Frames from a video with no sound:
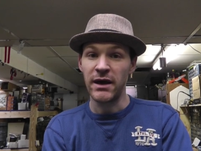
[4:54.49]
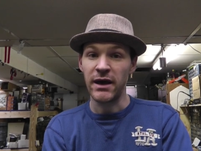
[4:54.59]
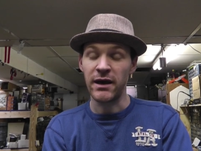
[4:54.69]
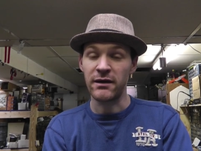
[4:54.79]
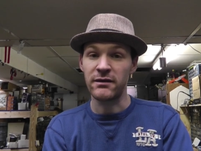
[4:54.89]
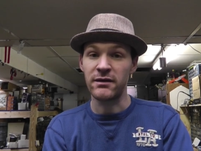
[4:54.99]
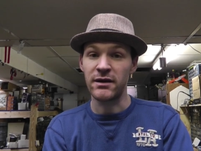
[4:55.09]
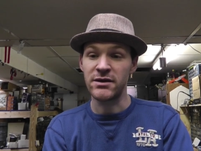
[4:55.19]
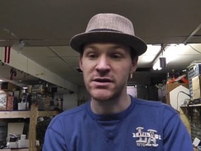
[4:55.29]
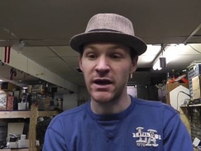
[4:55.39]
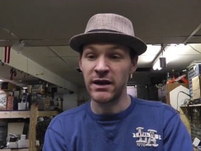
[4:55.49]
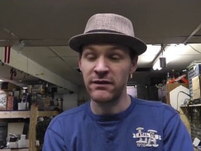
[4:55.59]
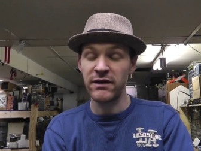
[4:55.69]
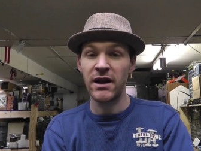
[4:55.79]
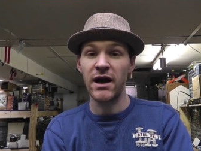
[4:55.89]
and uh, just kind of
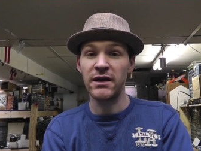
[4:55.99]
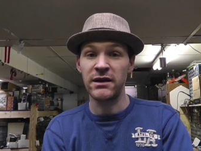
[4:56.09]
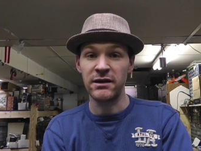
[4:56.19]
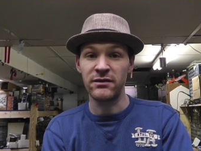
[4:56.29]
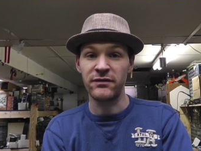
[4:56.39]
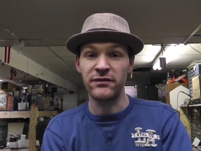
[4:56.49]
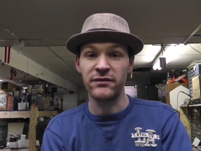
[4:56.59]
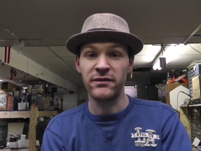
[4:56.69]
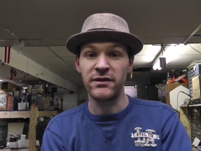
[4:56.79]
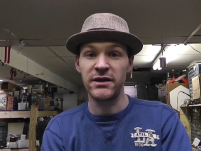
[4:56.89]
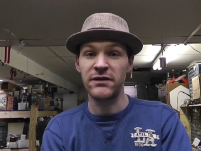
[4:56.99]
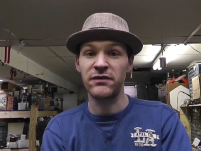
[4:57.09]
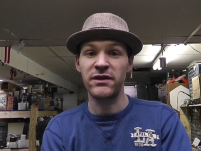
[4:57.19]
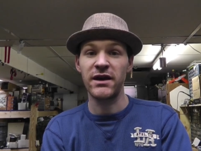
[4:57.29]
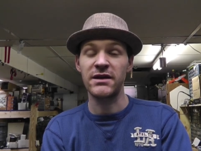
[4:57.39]
give you an idea of the
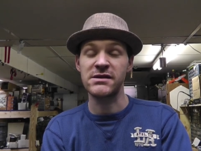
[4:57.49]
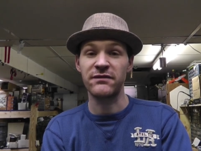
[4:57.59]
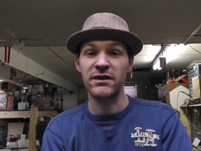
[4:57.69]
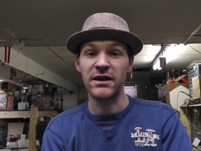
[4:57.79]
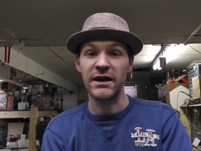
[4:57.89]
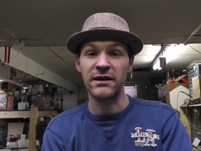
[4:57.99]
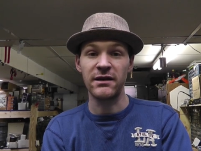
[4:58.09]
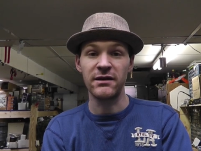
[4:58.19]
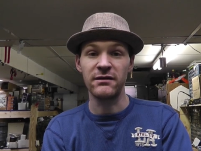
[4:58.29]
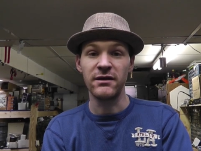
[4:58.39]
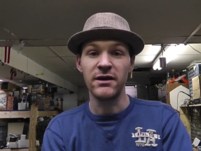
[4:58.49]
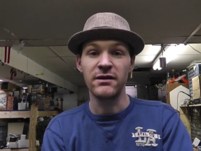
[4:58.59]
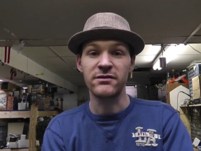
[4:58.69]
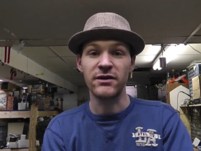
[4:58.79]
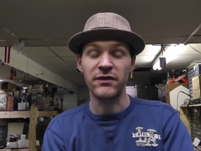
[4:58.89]
different things I've collected and
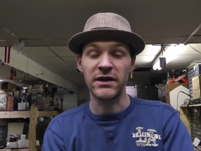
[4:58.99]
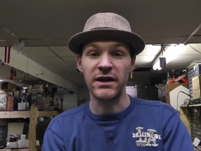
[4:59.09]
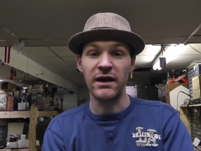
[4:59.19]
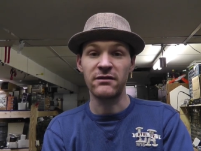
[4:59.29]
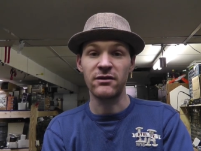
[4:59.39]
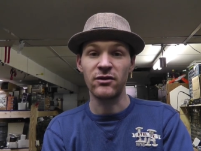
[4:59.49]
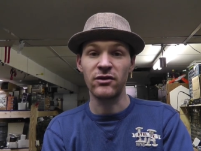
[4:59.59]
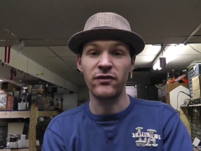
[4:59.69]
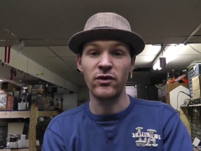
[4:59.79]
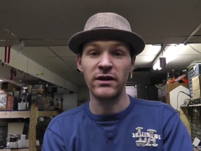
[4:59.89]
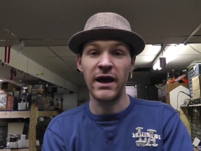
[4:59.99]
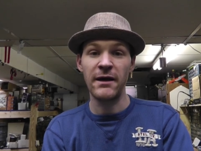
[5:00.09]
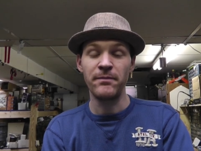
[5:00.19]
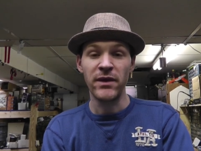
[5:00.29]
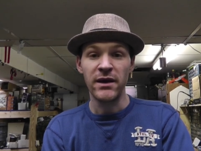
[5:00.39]
stuff like that. So look forward to
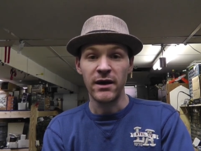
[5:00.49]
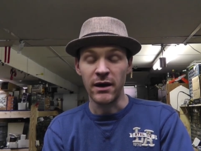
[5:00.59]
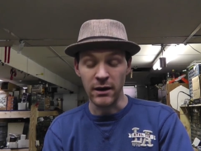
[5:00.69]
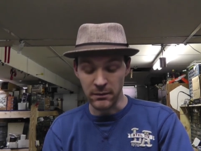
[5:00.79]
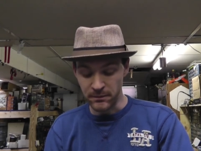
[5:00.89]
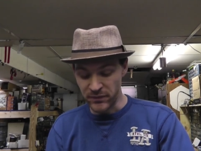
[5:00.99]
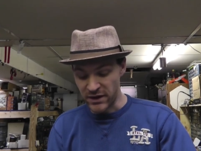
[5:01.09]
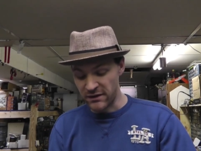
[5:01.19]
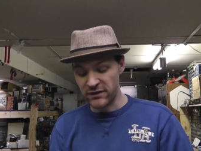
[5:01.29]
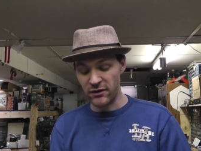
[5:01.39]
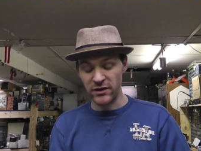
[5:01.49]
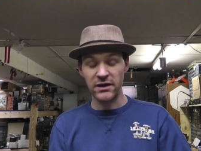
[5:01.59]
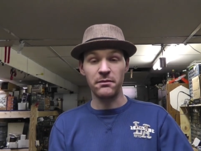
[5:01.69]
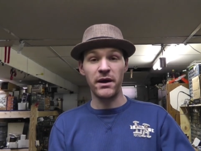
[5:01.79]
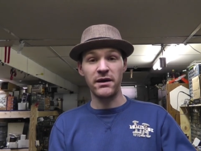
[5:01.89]
that. Um, I still
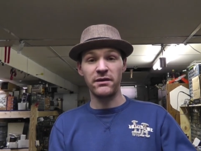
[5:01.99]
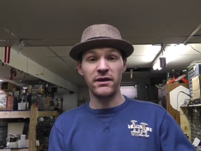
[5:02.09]
need to make